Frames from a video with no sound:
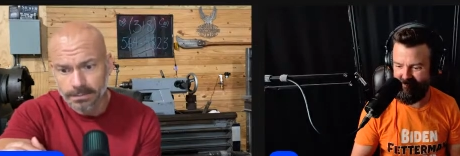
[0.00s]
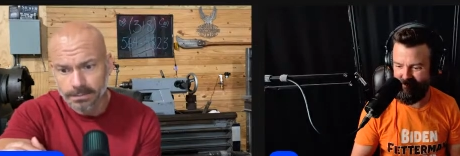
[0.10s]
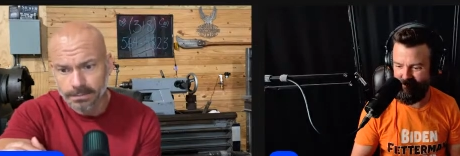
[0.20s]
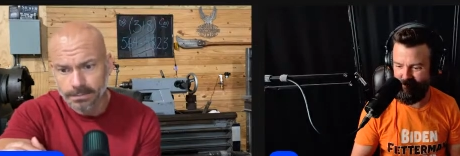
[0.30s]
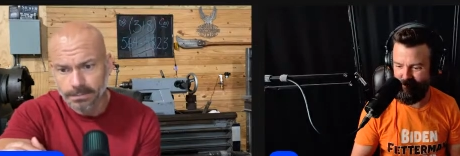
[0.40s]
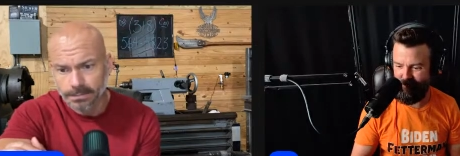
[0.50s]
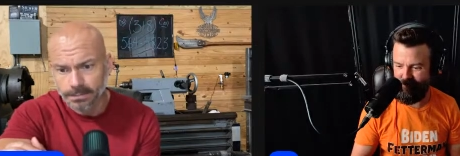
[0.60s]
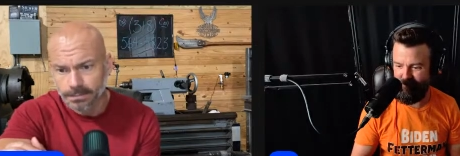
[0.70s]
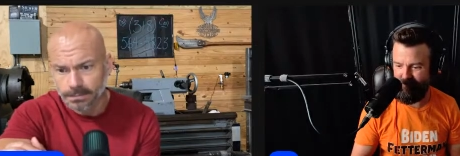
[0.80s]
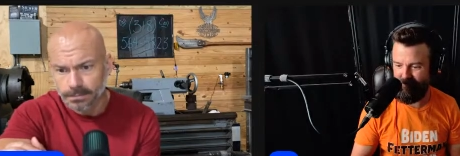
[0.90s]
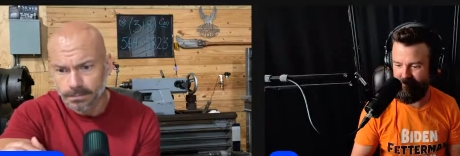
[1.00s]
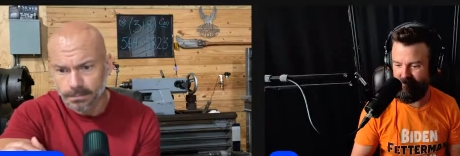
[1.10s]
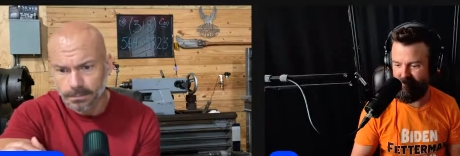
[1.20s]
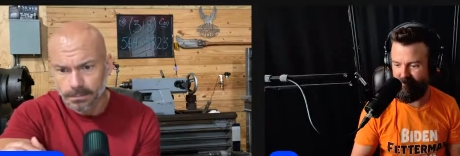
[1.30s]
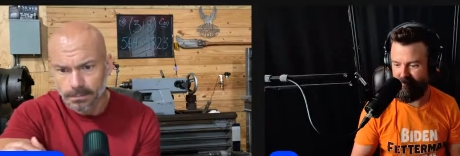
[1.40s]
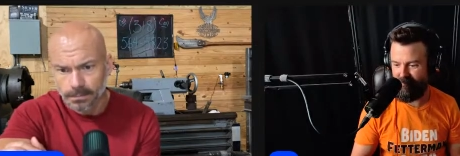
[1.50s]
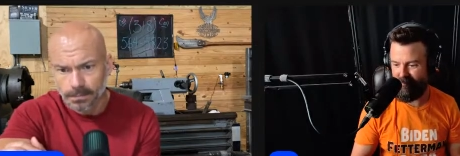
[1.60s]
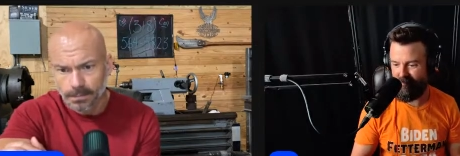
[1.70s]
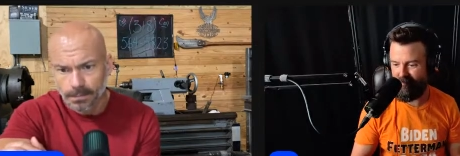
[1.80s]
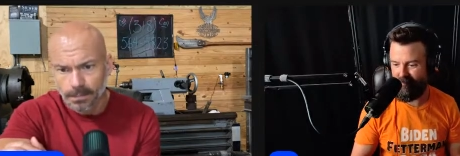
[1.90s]

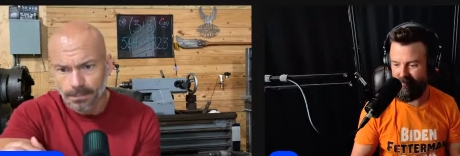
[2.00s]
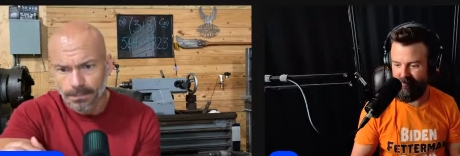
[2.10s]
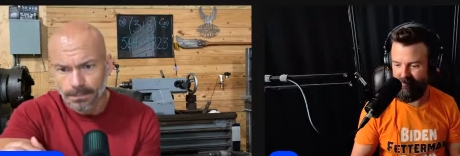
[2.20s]
Nothing is said.